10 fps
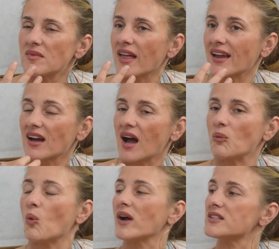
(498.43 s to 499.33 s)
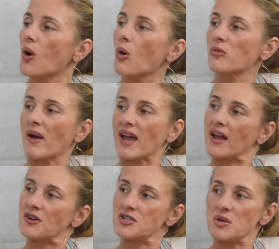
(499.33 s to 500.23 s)
like I want to hold my
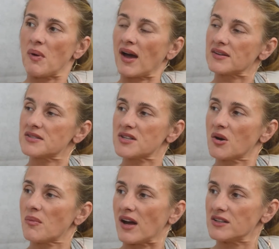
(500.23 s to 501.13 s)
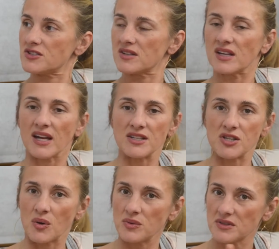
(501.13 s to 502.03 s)
energy back so much that I
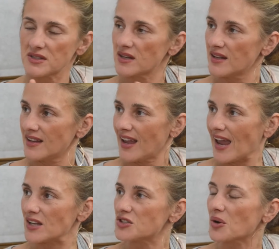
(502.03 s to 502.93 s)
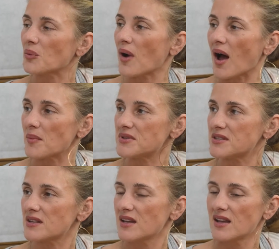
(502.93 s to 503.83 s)
don't
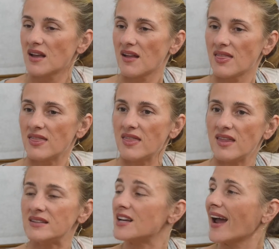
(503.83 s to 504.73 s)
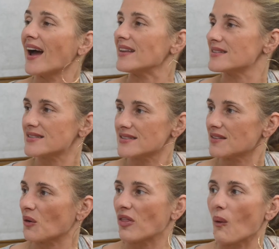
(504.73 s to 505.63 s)
interrupt the dance
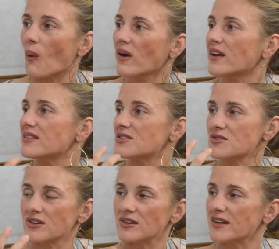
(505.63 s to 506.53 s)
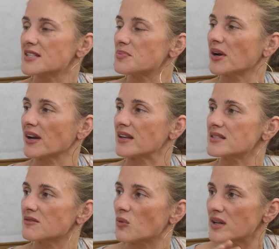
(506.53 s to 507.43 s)
or the orchestral
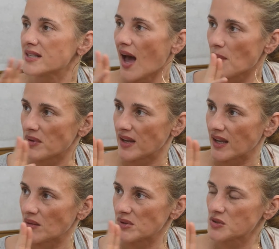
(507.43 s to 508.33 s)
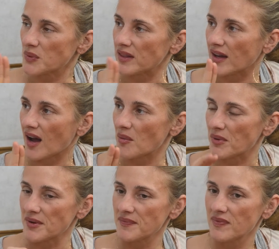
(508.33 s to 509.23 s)
experience of what's happening between the
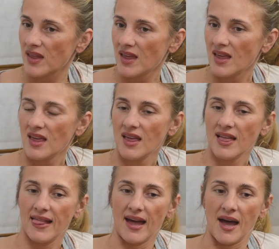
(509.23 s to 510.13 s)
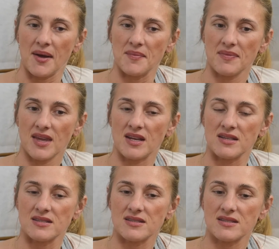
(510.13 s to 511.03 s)
couple. It
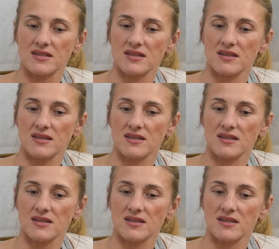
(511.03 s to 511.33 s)
is